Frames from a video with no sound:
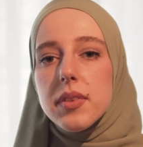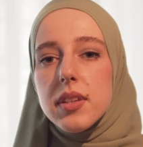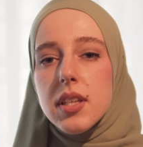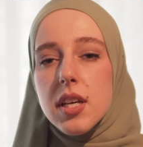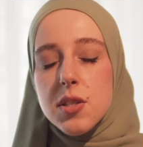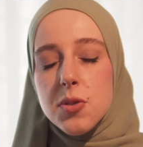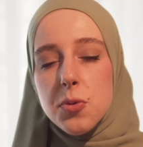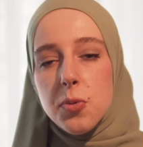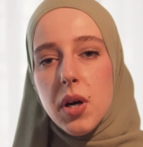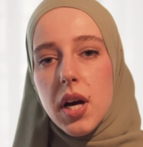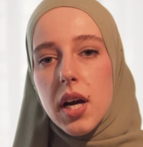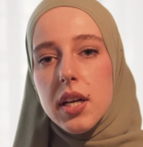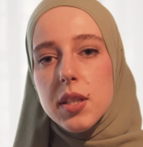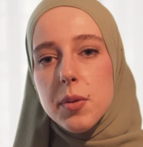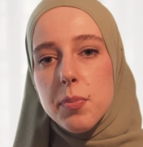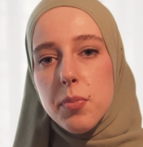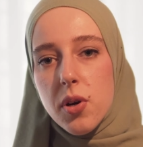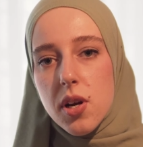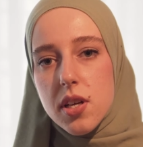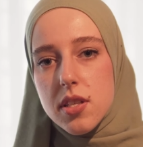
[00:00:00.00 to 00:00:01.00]
That's why
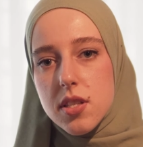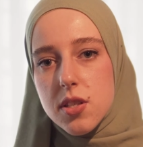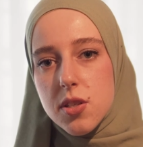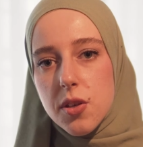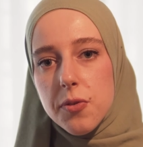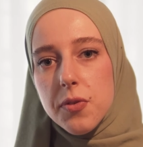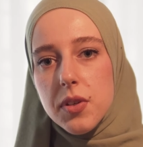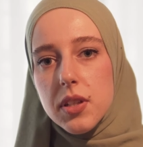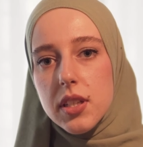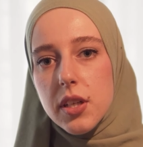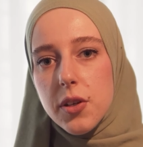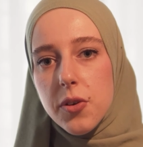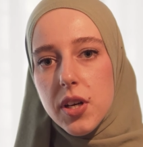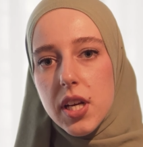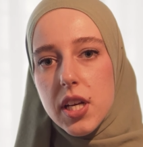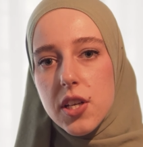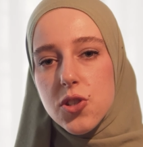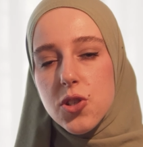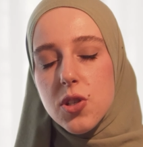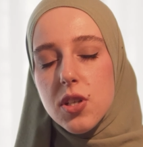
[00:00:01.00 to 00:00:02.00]
the process of
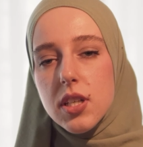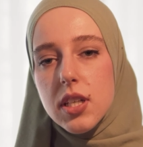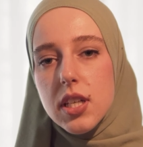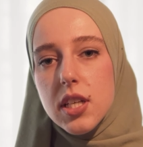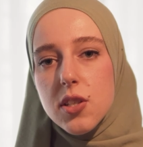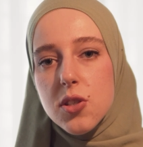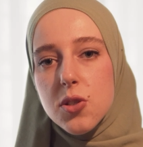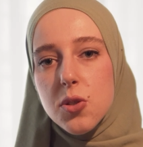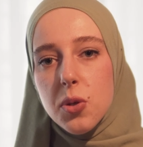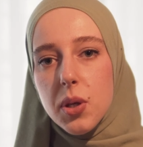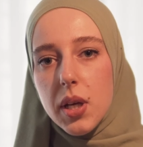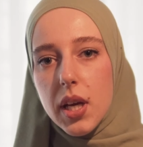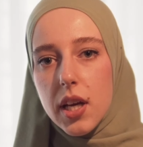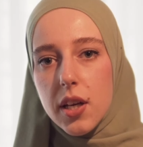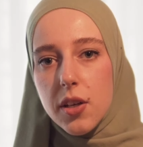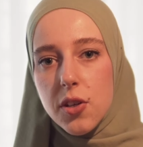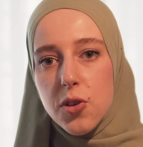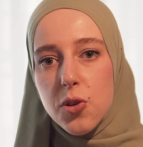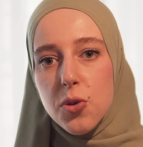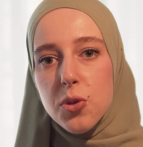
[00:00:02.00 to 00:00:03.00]
integration needs to
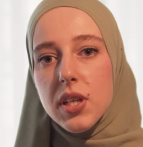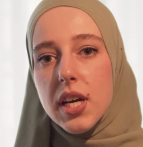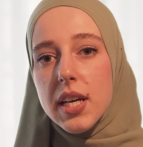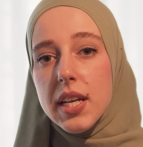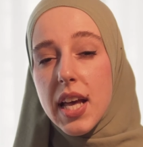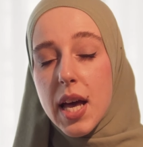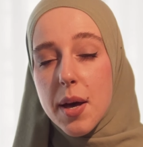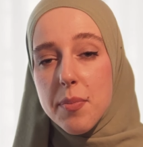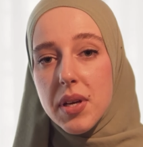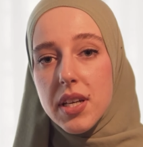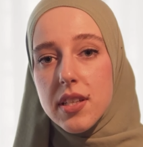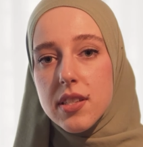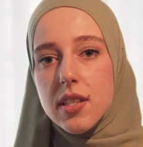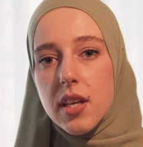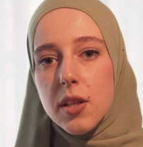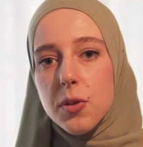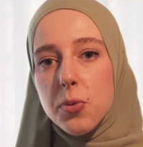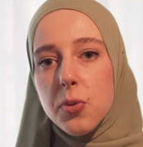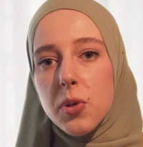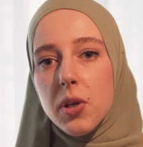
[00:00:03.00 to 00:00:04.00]
gain new dynamics
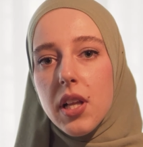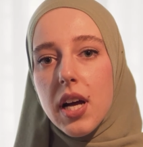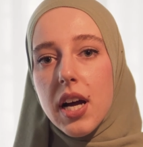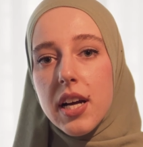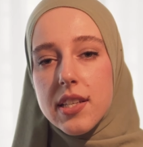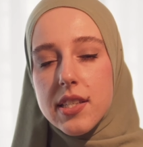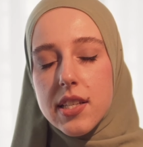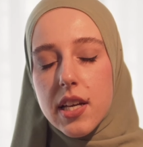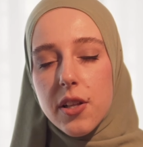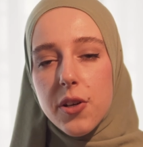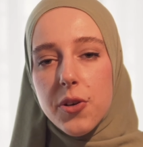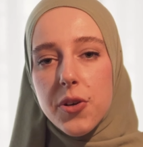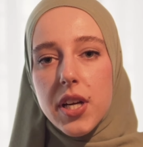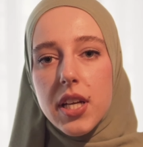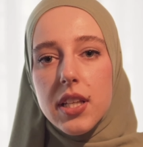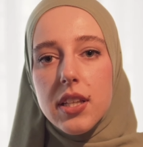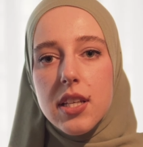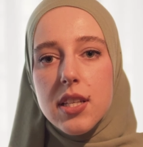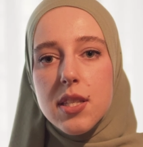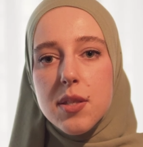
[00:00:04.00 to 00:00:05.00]
that will
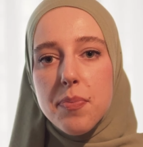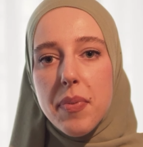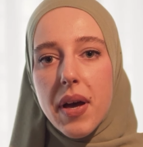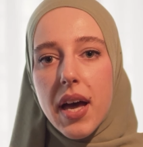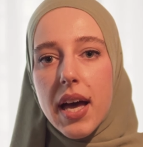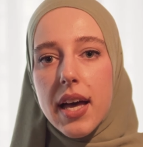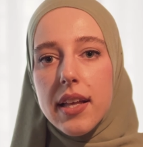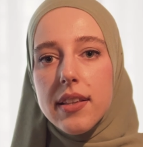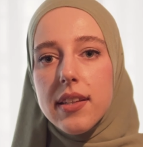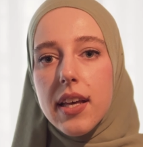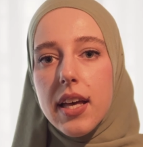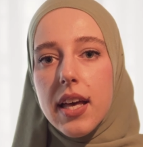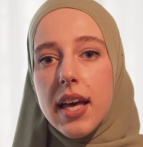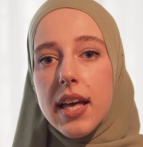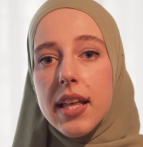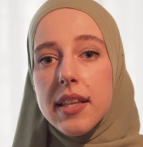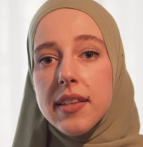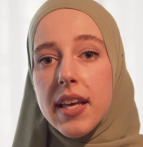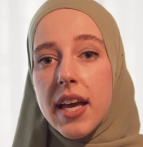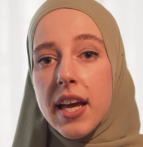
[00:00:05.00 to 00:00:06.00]
accelerate this path
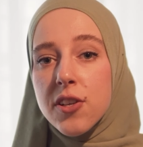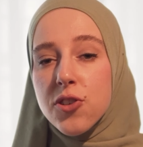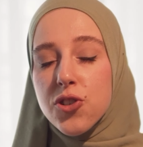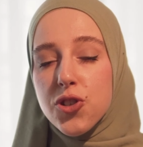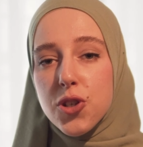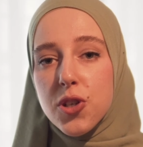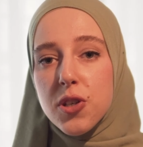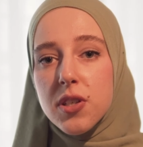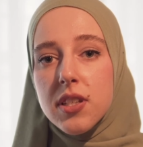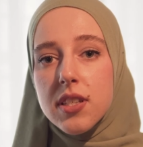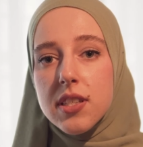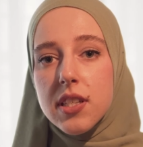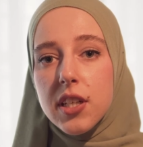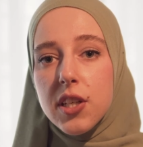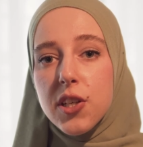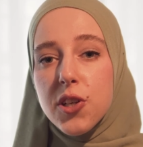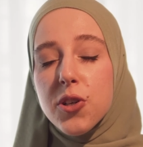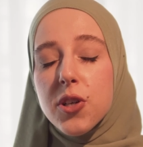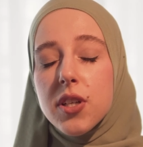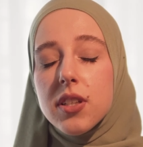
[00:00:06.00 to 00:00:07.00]
and ensure the
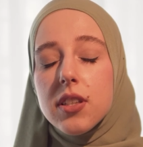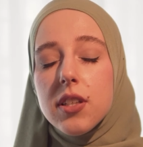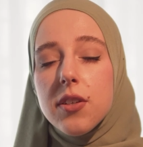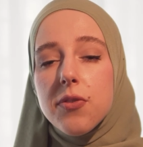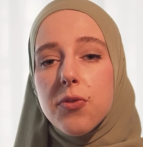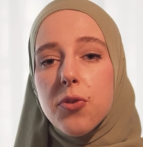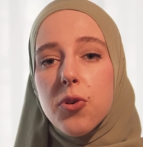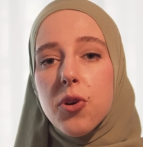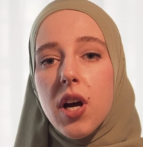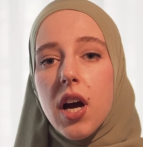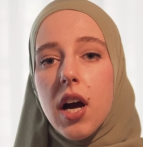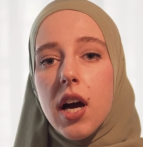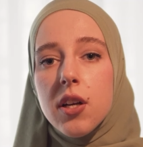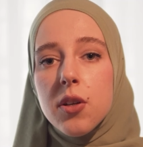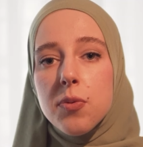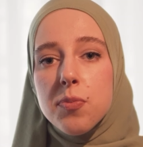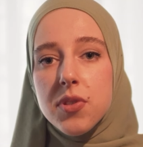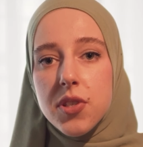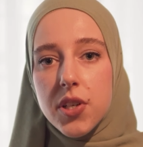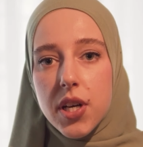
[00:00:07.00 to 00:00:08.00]
security for
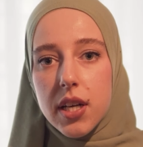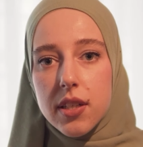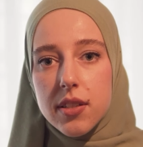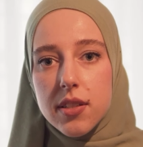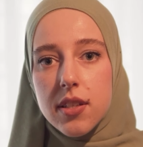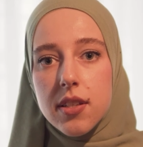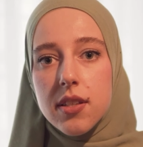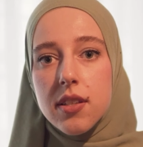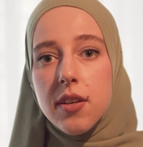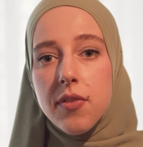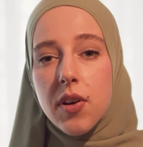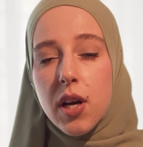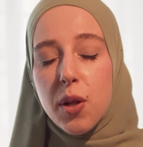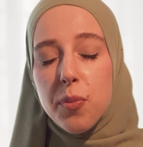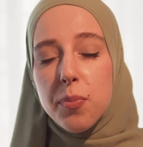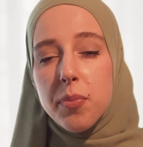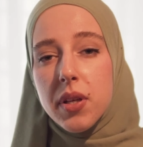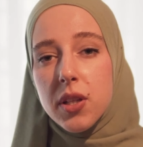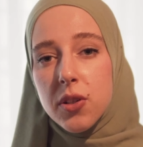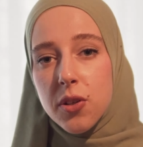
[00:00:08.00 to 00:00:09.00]
unobstructed
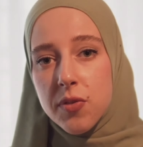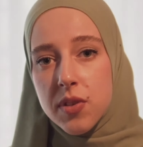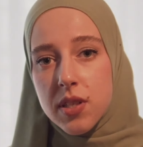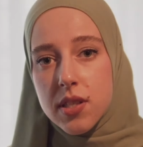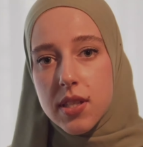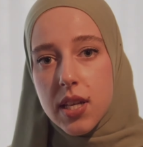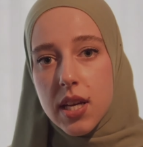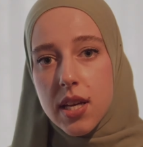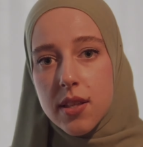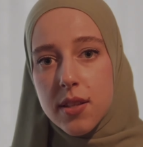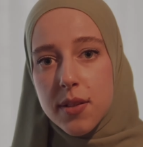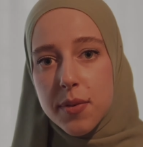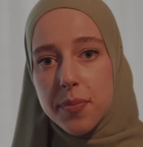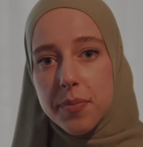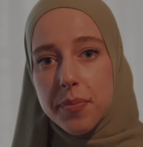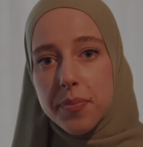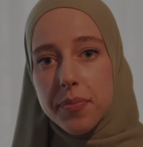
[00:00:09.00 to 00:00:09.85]
development of the state.